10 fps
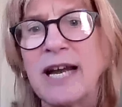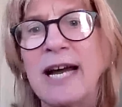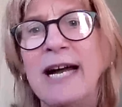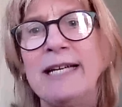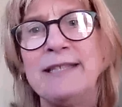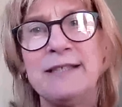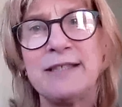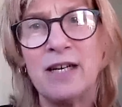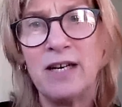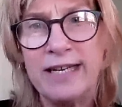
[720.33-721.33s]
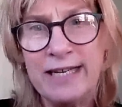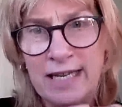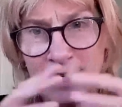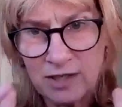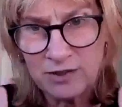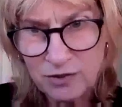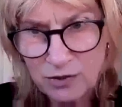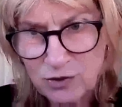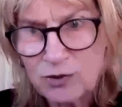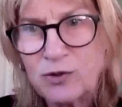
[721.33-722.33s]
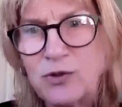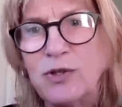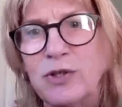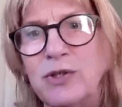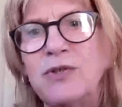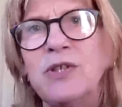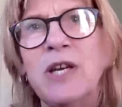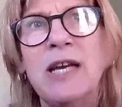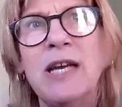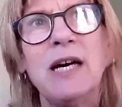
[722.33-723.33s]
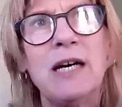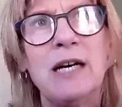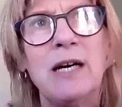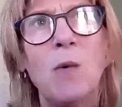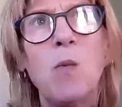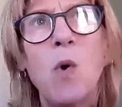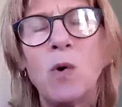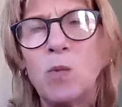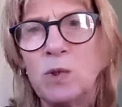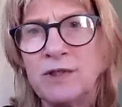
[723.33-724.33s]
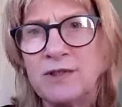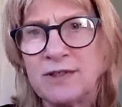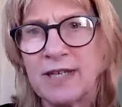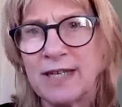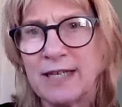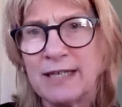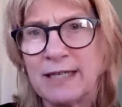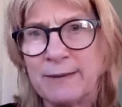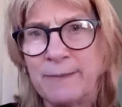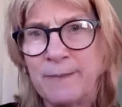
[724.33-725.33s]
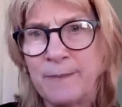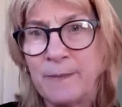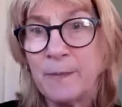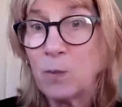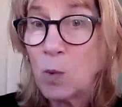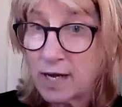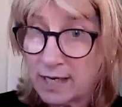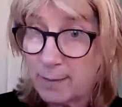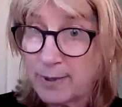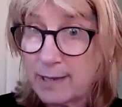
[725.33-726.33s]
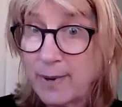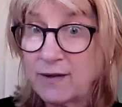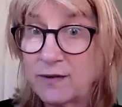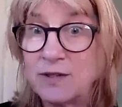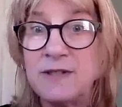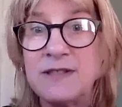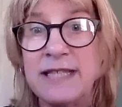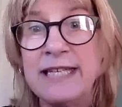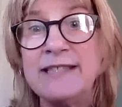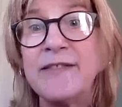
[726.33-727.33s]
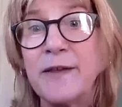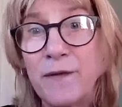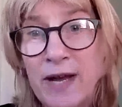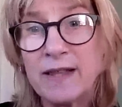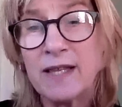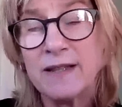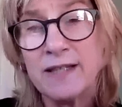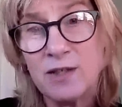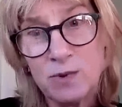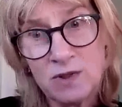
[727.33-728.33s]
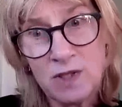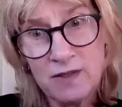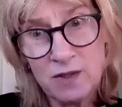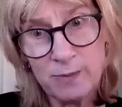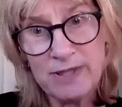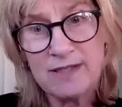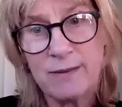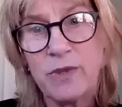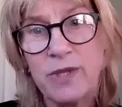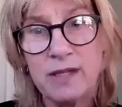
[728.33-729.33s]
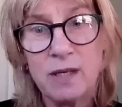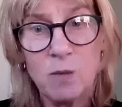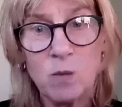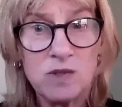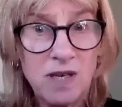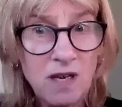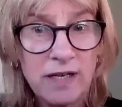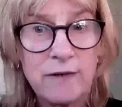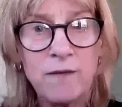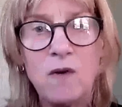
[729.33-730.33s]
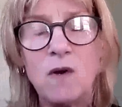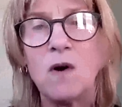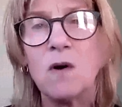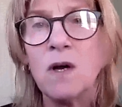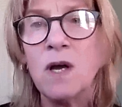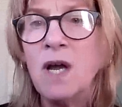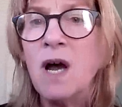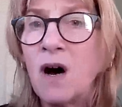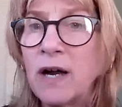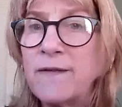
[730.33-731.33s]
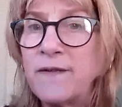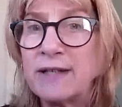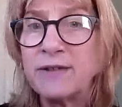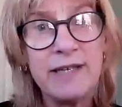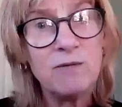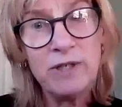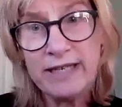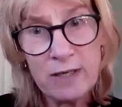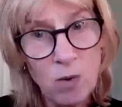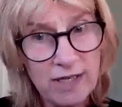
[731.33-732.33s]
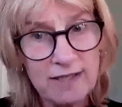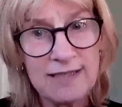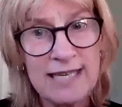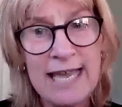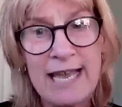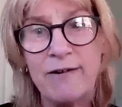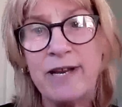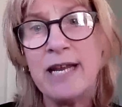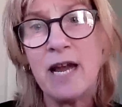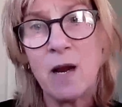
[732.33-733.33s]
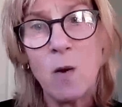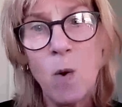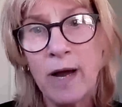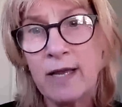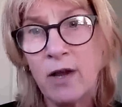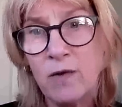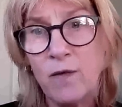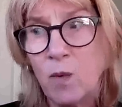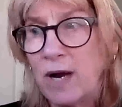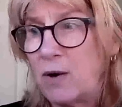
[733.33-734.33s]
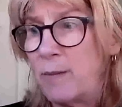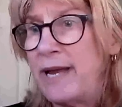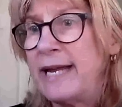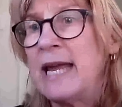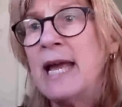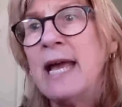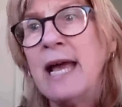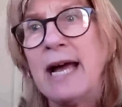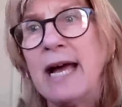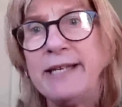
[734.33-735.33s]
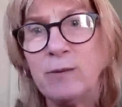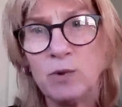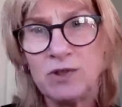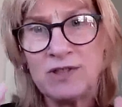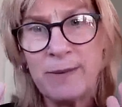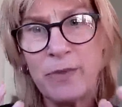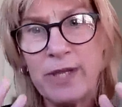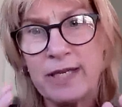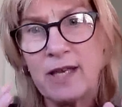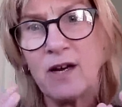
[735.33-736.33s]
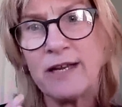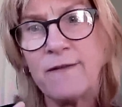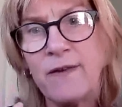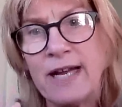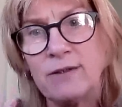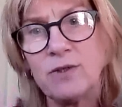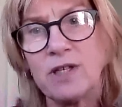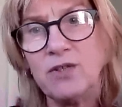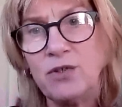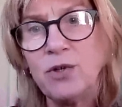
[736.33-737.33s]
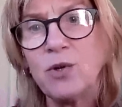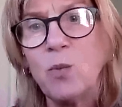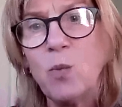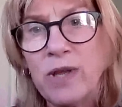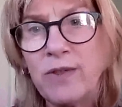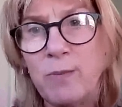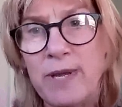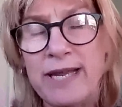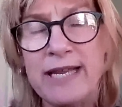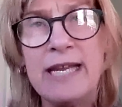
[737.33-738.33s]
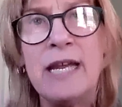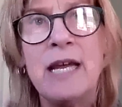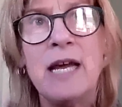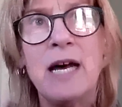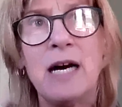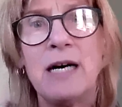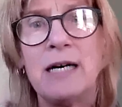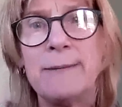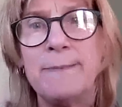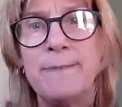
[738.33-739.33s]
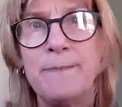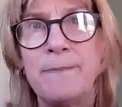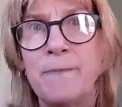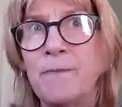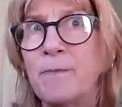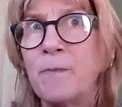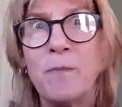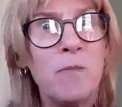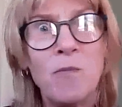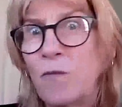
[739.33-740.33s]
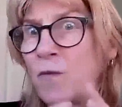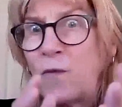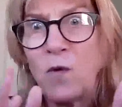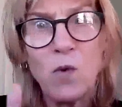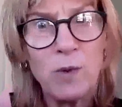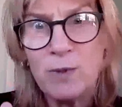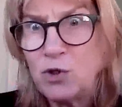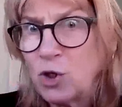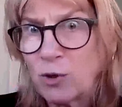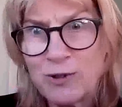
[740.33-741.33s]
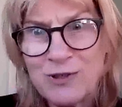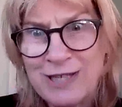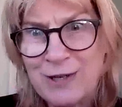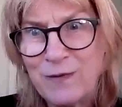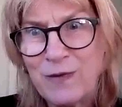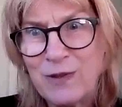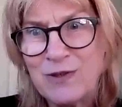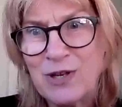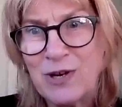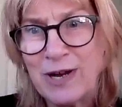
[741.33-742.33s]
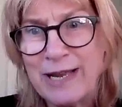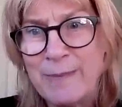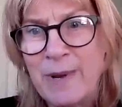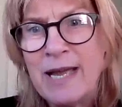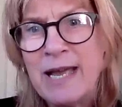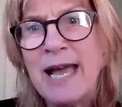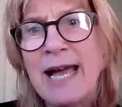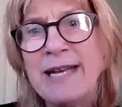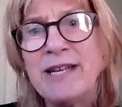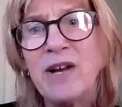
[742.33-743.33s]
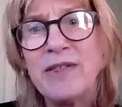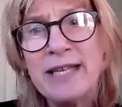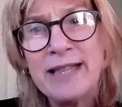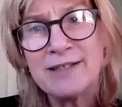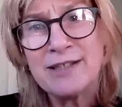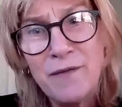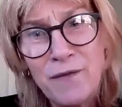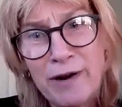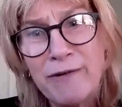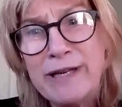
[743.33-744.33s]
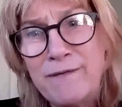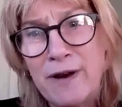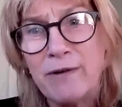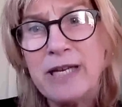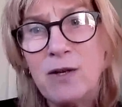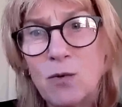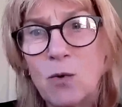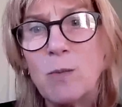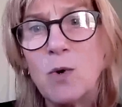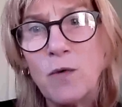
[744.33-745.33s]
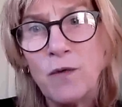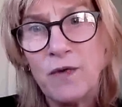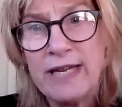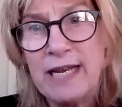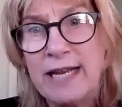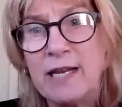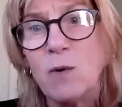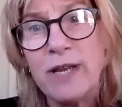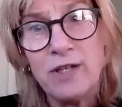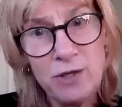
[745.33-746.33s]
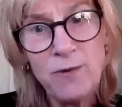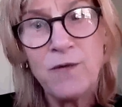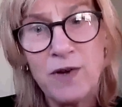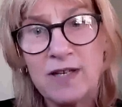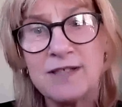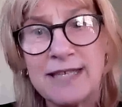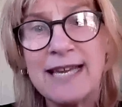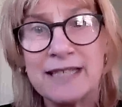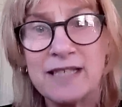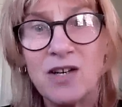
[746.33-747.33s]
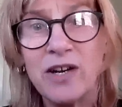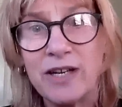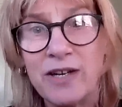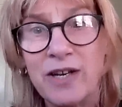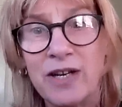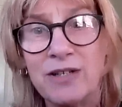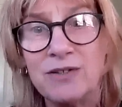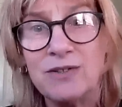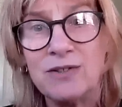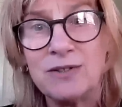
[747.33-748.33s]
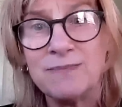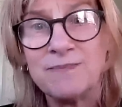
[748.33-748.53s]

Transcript: and I understood what was a little bit about the disease and the fact that this was going to be something that was lifelong, I found it really quite scary and quite overwhelming. And it was something that I found I took with me for the majority of the time. And I think that's a very, very normal feeling when you first get diagnosed.